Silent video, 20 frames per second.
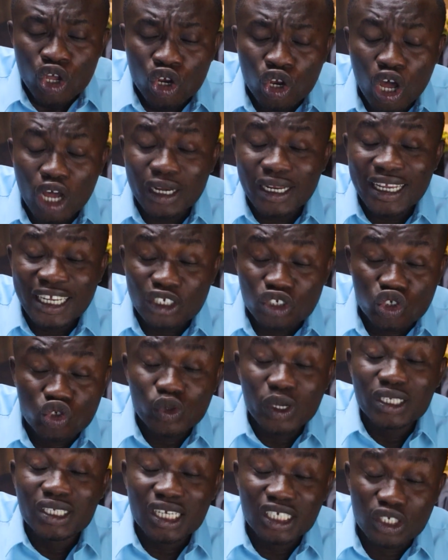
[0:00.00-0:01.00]
Lord, in
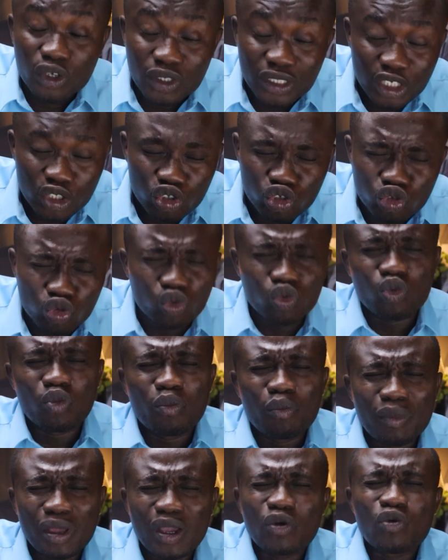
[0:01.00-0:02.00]
2022,
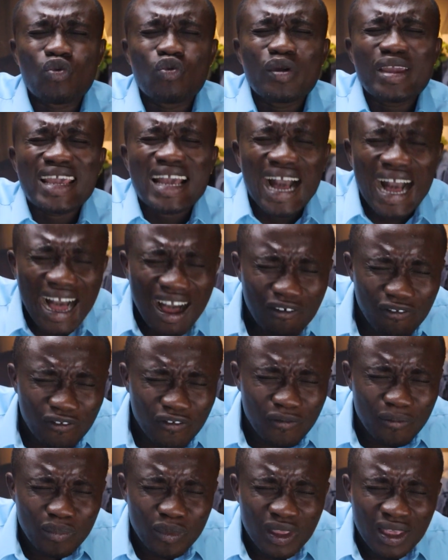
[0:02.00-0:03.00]
may we
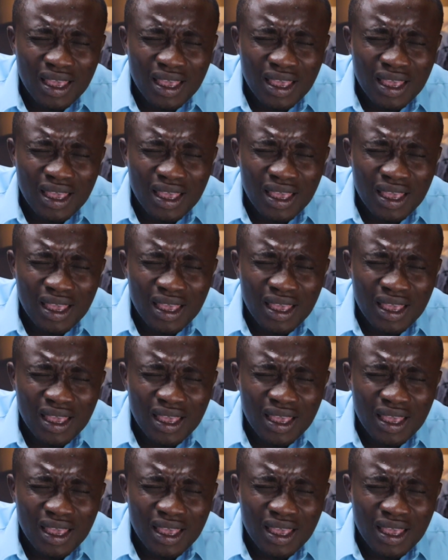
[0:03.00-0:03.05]
have